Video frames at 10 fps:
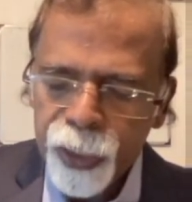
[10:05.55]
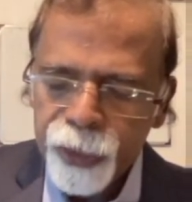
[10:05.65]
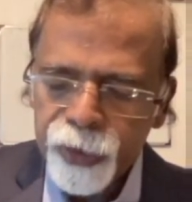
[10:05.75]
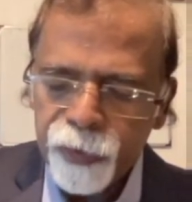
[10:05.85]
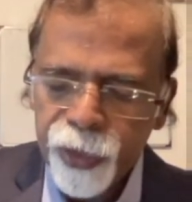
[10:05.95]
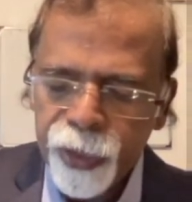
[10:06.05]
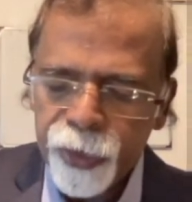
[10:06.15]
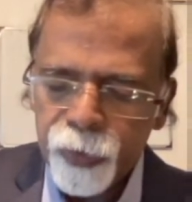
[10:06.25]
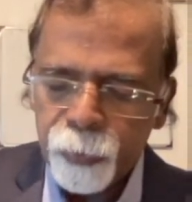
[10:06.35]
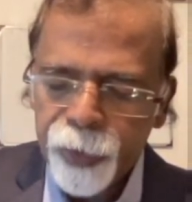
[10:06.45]
It is divided
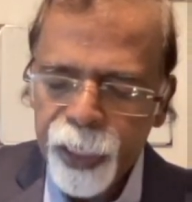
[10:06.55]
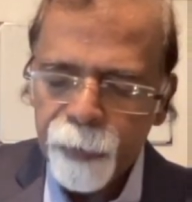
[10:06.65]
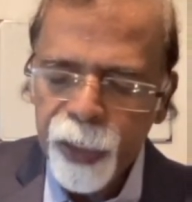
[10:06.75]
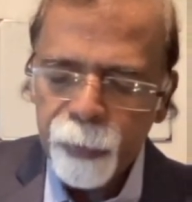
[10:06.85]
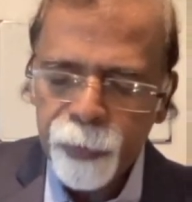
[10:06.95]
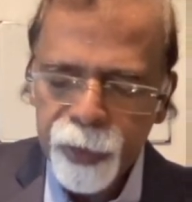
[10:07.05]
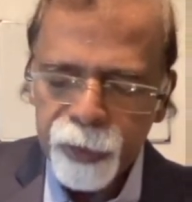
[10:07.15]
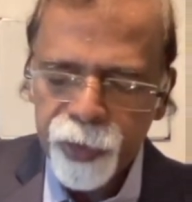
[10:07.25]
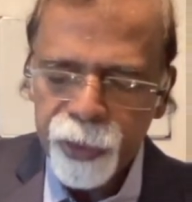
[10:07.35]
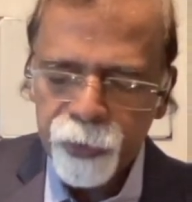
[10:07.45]
into pyramidal
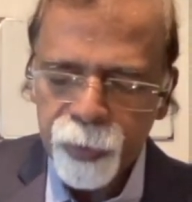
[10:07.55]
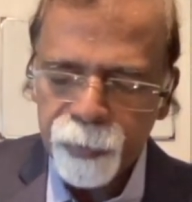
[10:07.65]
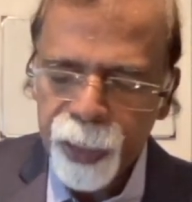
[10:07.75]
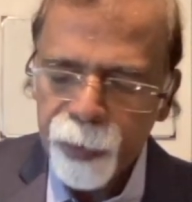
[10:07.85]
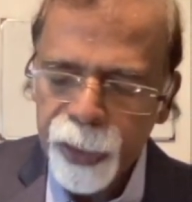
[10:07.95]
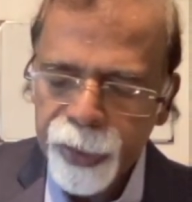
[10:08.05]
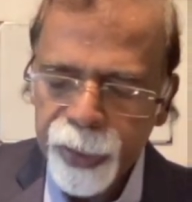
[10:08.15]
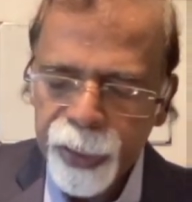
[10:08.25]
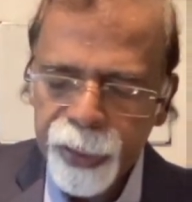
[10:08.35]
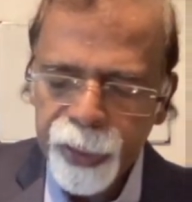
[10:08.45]
pathway or a pyramidal
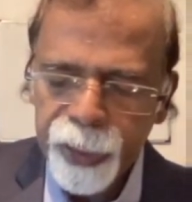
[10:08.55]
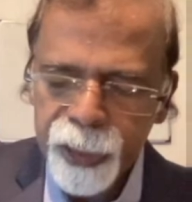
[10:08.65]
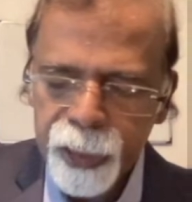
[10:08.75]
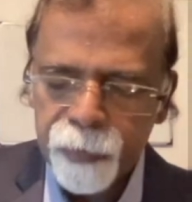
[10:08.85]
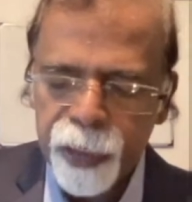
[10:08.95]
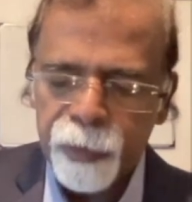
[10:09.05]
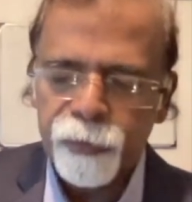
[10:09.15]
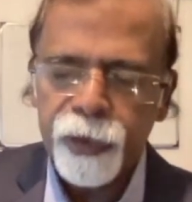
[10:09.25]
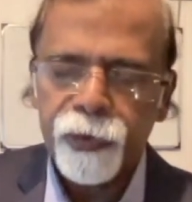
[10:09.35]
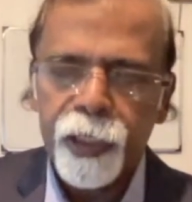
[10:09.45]
tract and extrapyramidal,
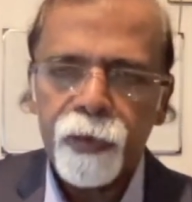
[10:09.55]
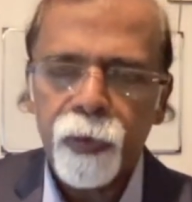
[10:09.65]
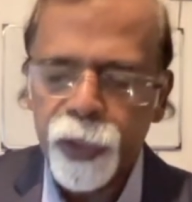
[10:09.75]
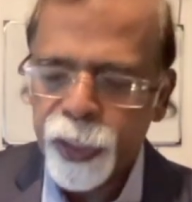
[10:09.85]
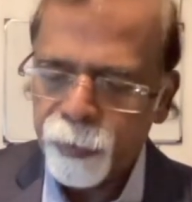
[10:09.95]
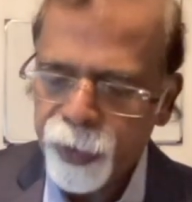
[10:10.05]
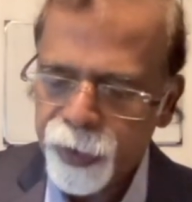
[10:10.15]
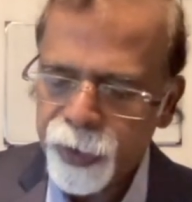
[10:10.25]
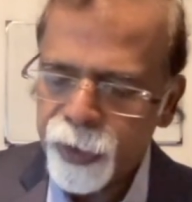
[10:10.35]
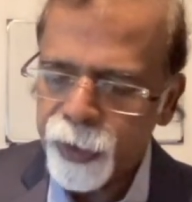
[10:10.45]
which we have already
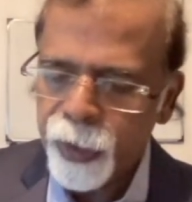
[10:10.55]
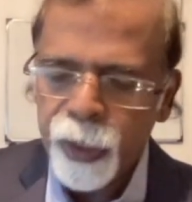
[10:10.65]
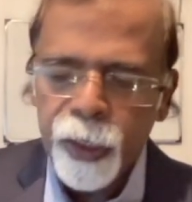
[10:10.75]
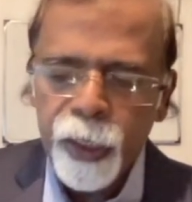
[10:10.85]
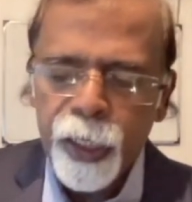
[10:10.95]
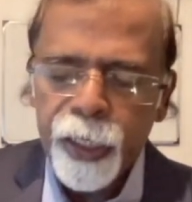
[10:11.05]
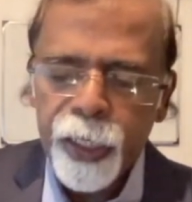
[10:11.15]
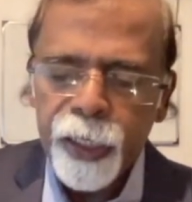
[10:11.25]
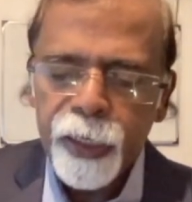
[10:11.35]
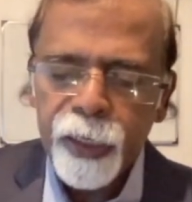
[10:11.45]
mentioned. And
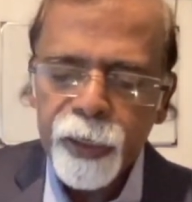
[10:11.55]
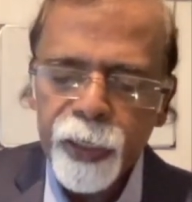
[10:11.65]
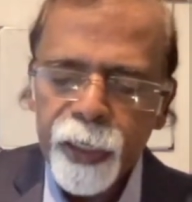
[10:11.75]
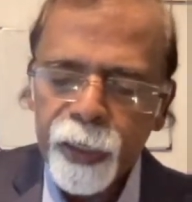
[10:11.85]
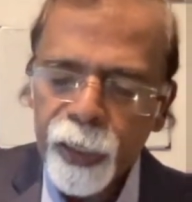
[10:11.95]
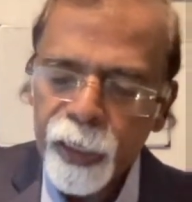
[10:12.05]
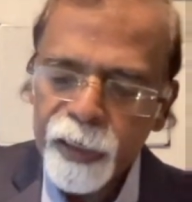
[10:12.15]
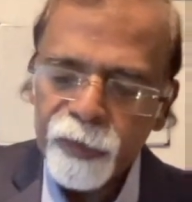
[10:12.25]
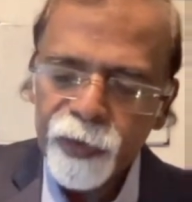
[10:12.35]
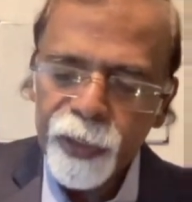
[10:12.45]
another, you can
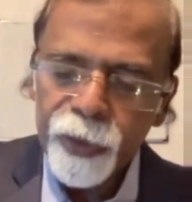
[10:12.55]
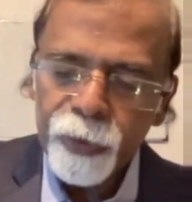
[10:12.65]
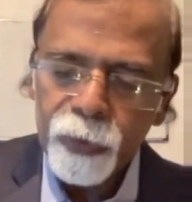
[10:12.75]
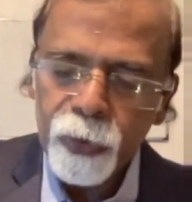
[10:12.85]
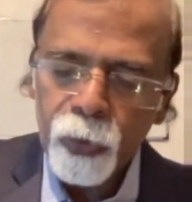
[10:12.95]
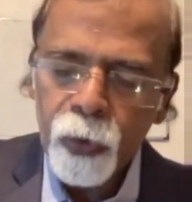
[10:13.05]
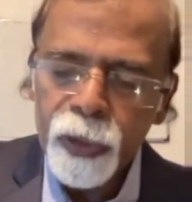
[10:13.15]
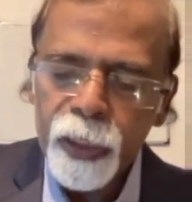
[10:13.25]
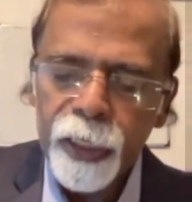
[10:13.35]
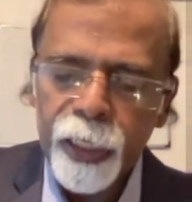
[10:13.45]
classify it into
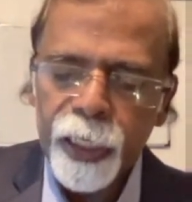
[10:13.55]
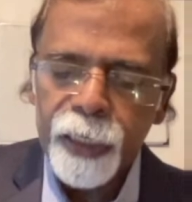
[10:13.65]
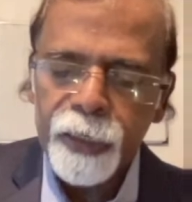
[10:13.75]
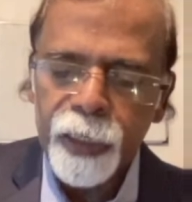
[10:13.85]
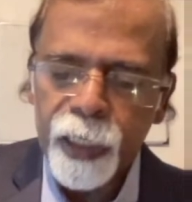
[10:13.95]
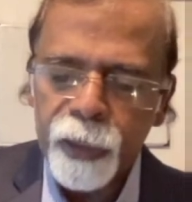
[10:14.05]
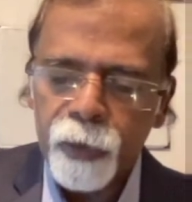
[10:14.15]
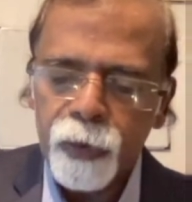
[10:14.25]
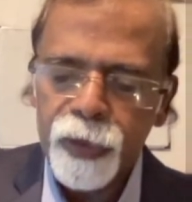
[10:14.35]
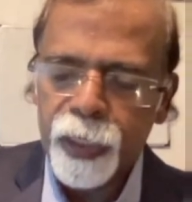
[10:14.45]
crossed tracts and
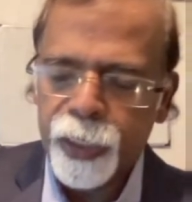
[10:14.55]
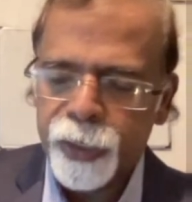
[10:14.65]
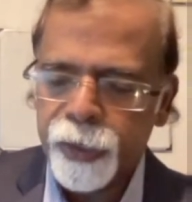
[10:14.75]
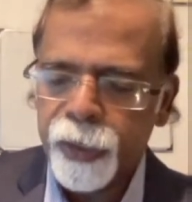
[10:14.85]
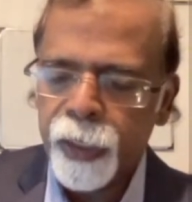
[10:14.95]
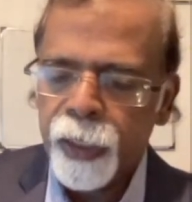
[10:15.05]
uncrossed tract.